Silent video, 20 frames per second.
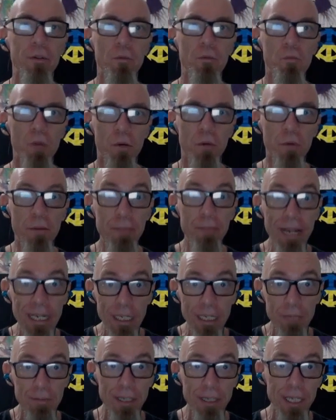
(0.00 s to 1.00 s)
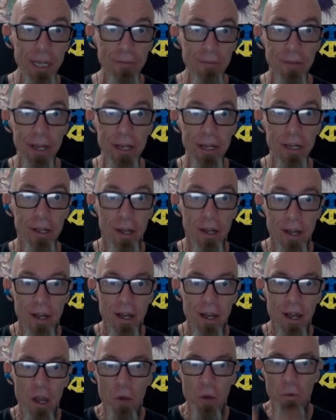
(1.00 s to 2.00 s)
Well, we're being specific.
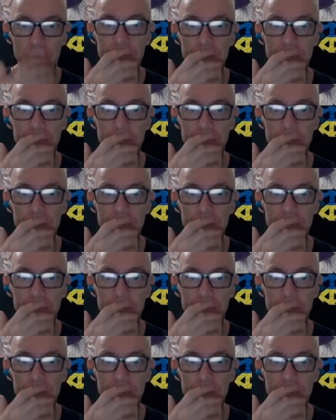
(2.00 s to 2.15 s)
We're